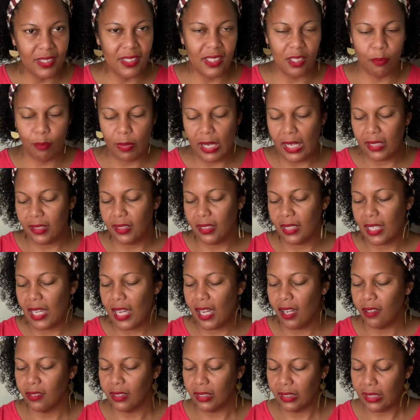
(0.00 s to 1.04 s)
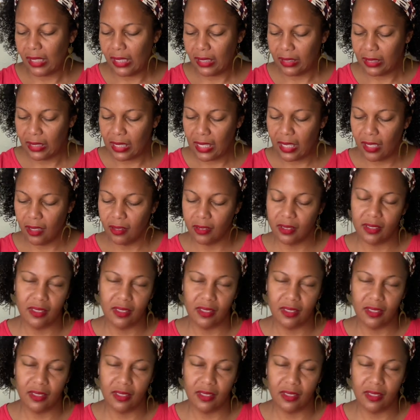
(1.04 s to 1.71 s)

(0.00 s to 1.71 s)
get back to Kyle's Laquinta house,